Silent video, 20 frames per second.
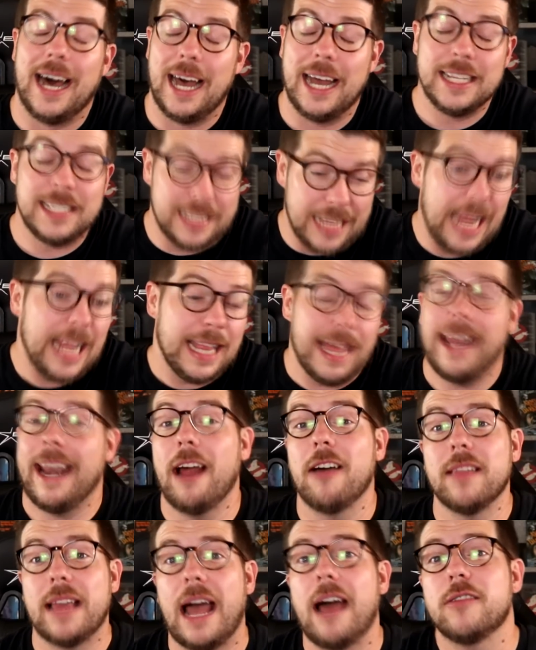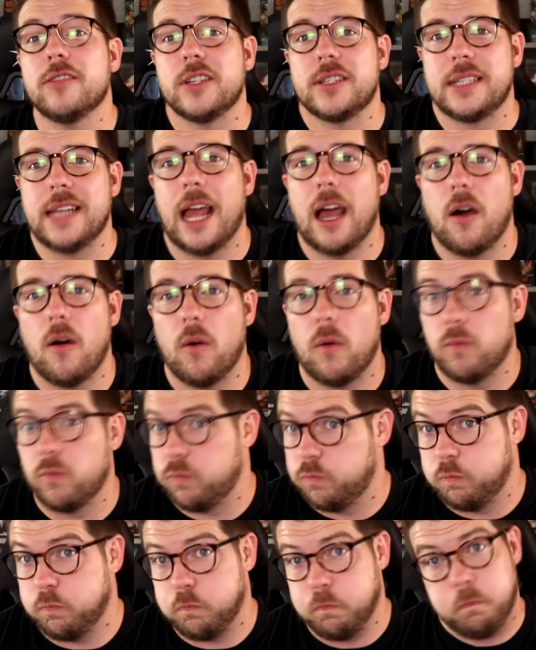Saying that out loud just now,
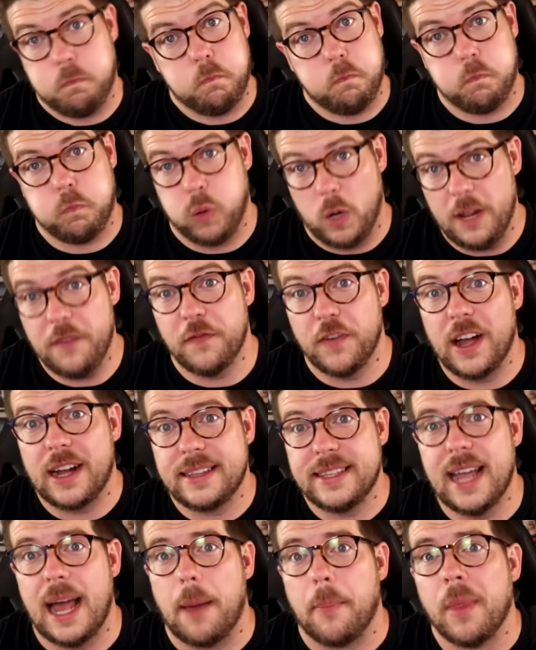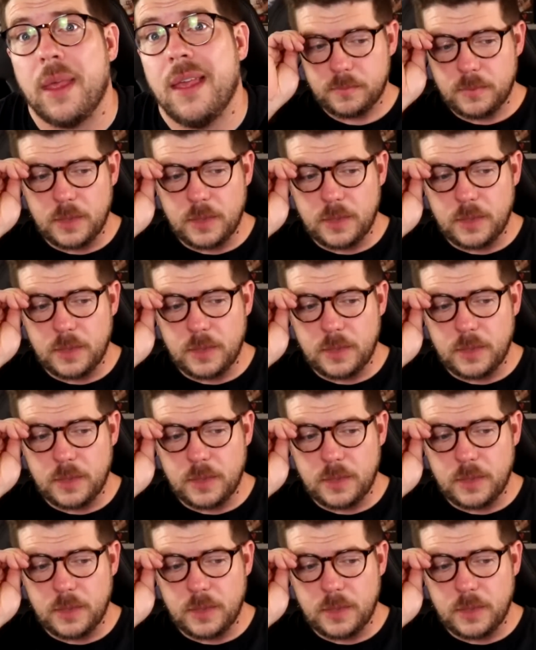pretty fucked up.